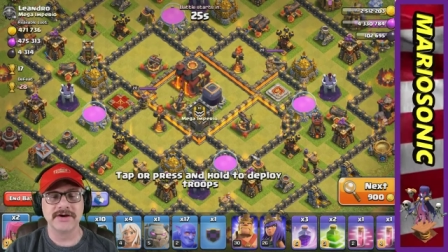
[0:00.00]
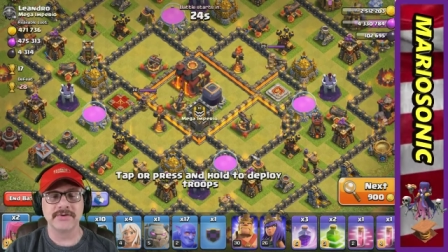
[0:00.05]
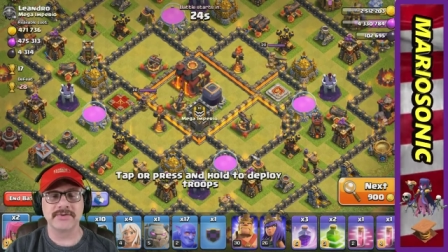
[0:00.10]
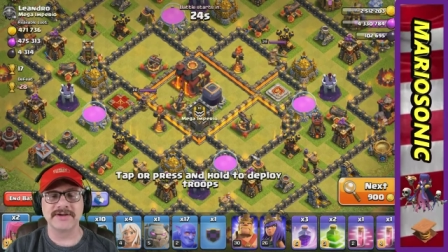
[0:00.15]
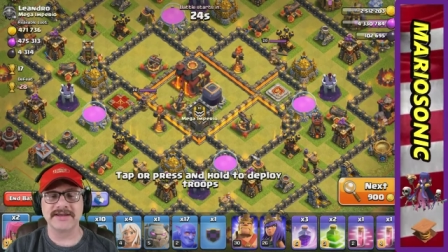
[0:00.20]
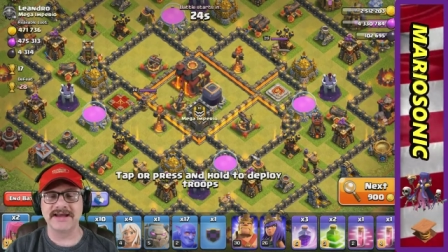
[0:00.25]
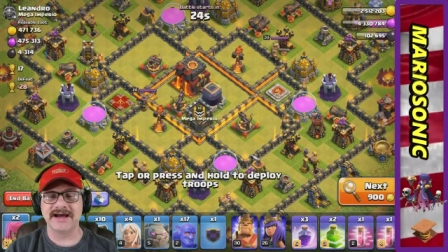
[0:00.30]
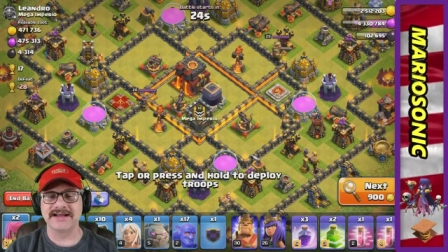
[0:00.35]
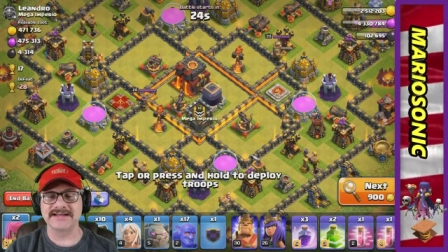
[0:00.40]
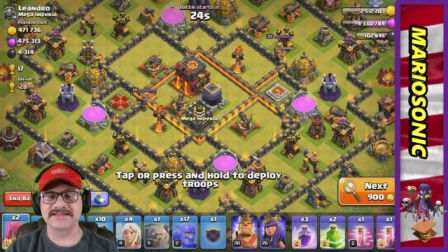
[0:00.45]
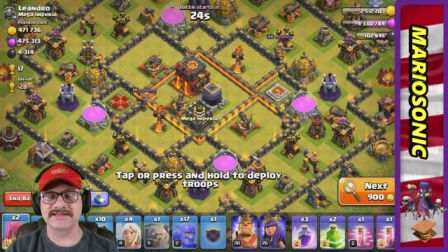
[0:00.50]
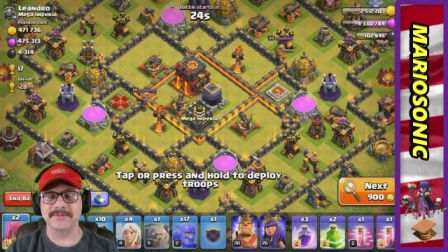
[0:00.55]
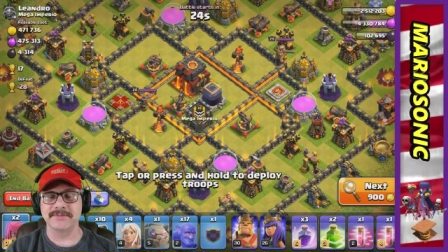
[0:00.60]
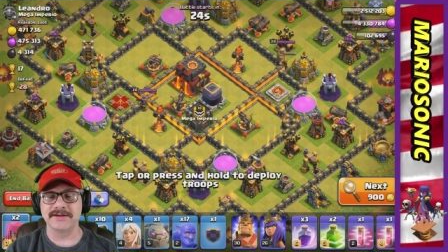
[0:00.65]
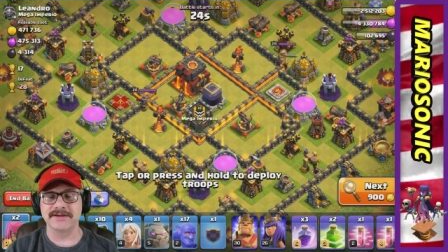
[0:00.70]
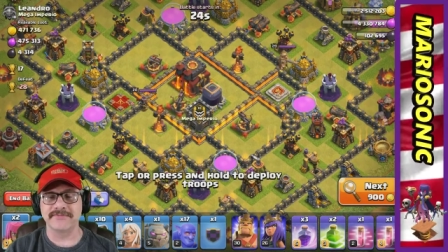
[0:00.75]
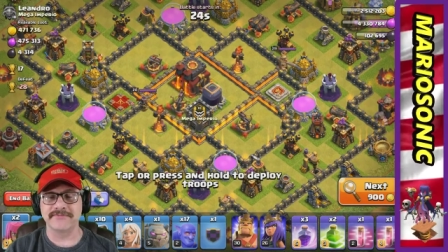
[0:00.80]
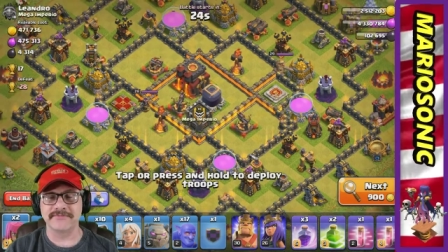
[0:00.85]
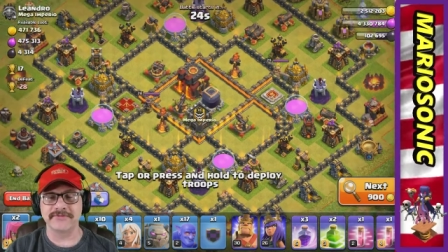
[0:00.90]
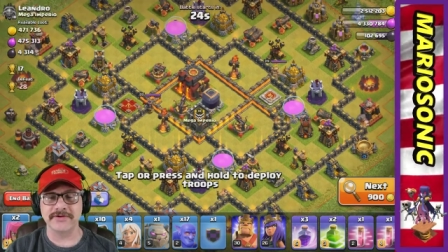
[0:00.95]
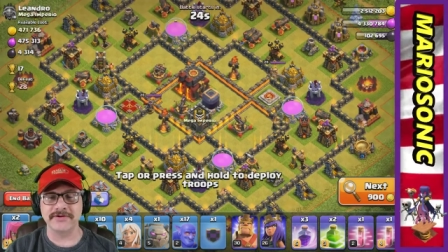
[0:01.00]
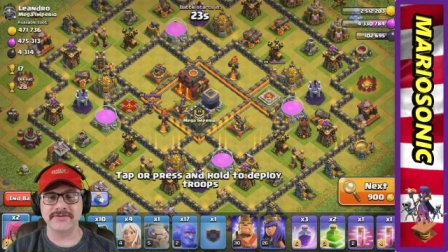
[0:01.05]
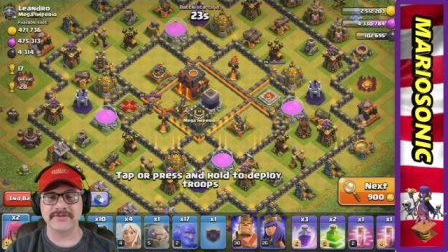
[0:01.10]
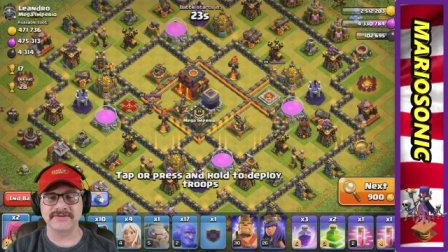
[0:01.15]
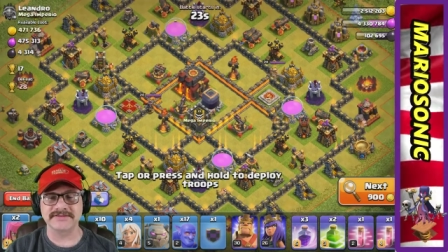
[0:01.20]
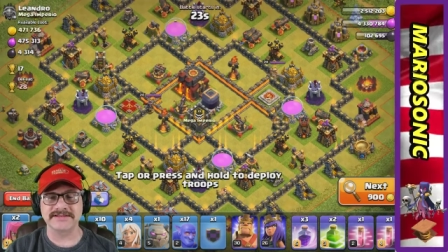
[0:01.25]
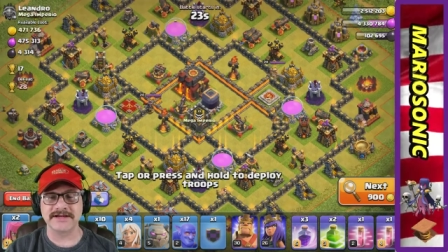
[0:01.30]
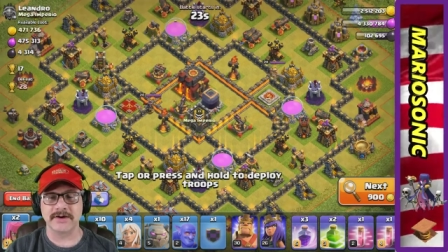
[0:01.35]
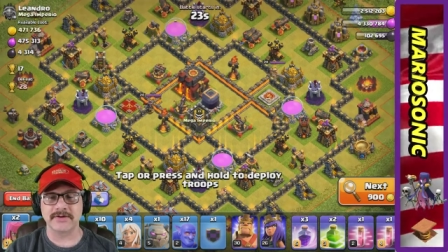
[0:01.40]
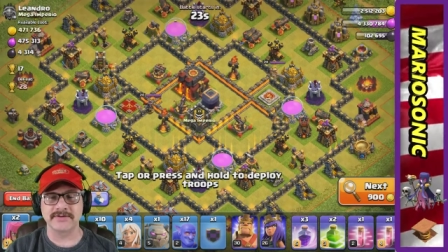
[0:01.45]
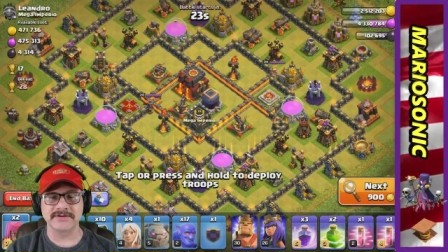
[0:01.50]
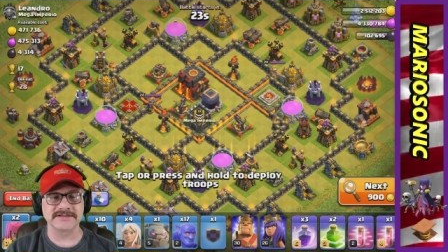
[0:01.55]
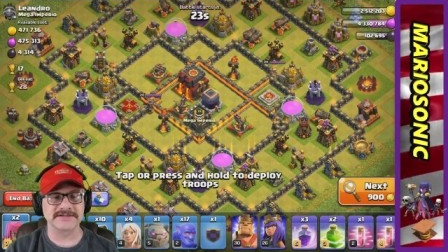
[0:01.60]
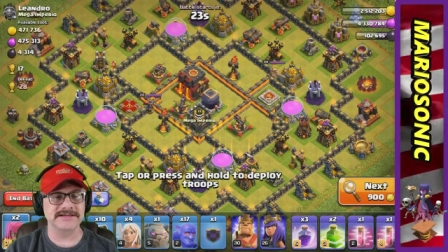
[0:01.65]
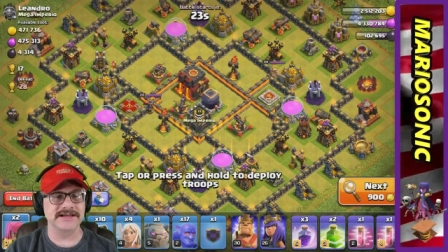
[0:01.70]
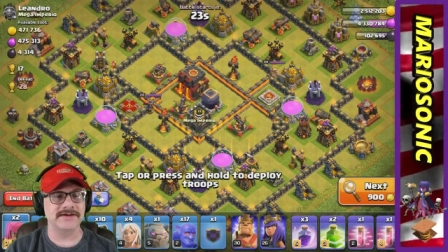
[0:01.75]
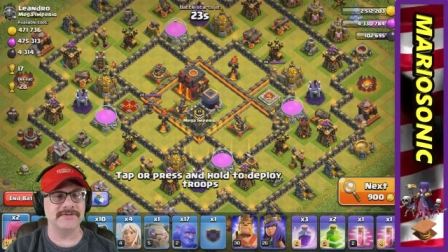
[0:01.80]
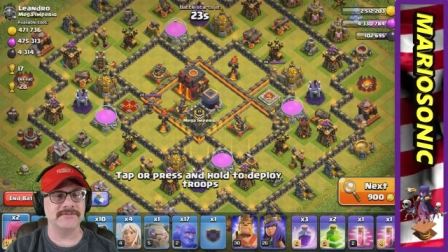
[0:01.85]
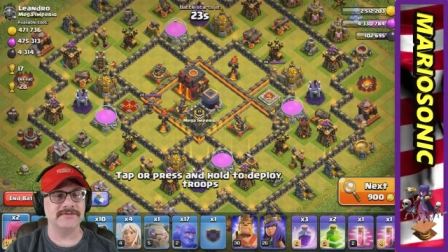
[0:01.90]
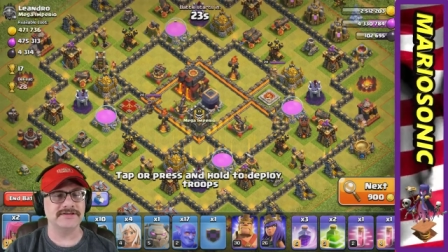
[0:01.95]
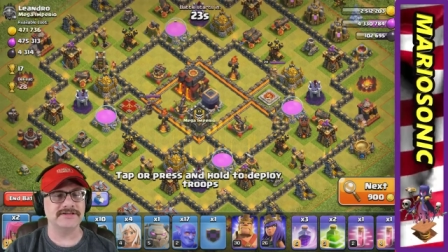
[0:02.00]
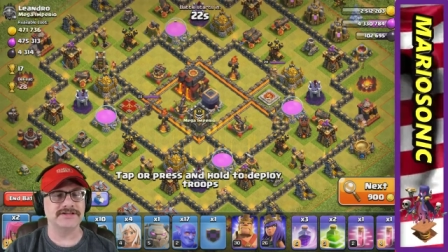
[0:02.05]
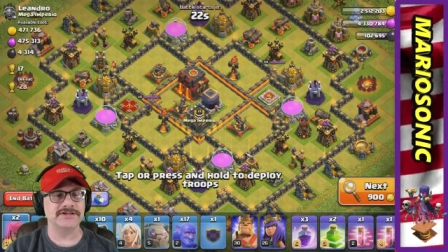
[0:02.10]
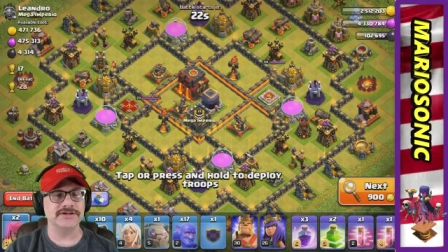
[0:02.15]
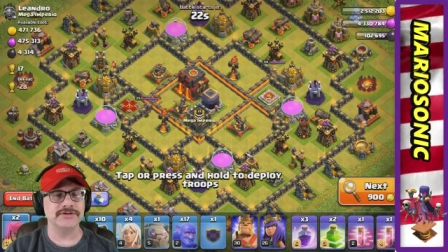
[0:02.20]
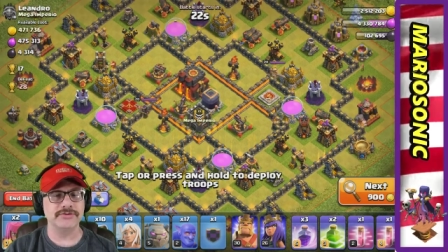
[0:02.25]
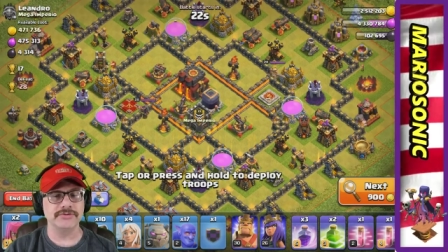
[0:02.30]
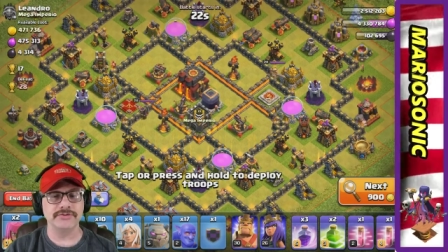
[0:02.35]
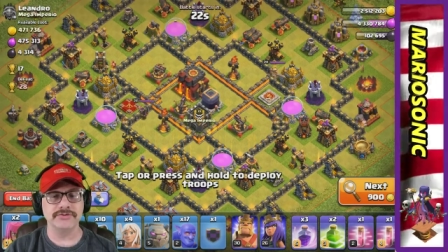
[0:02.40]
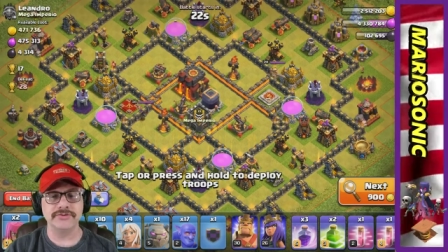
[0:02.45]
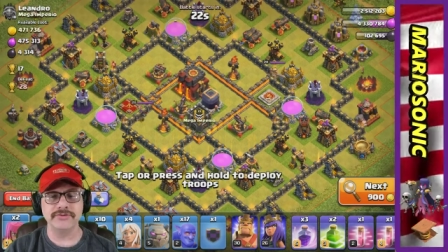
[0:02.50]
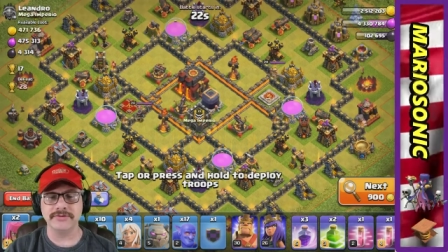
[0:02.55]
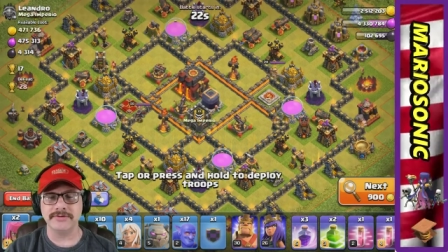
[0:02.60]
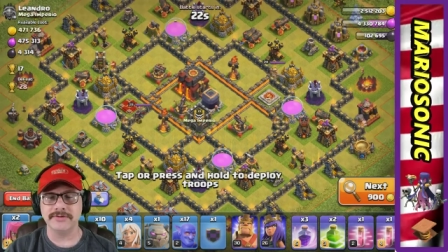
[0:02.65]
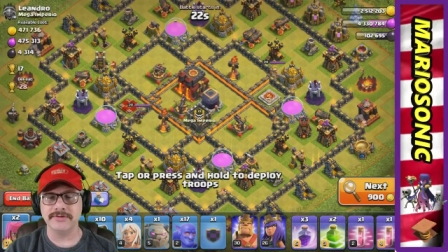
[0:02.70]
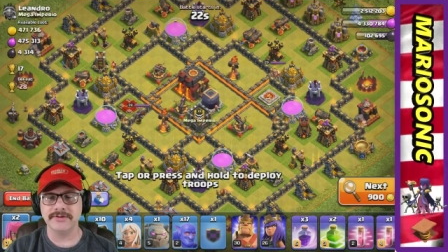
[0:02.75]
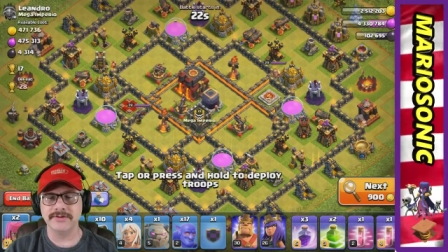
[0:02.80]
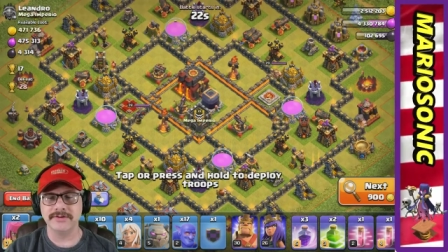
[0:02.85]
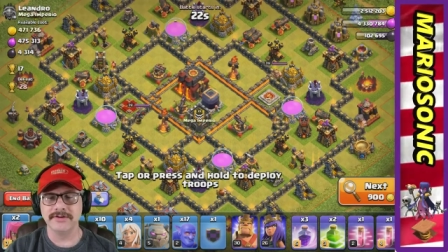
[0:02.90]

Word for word: We got some Inferno Towers, level two.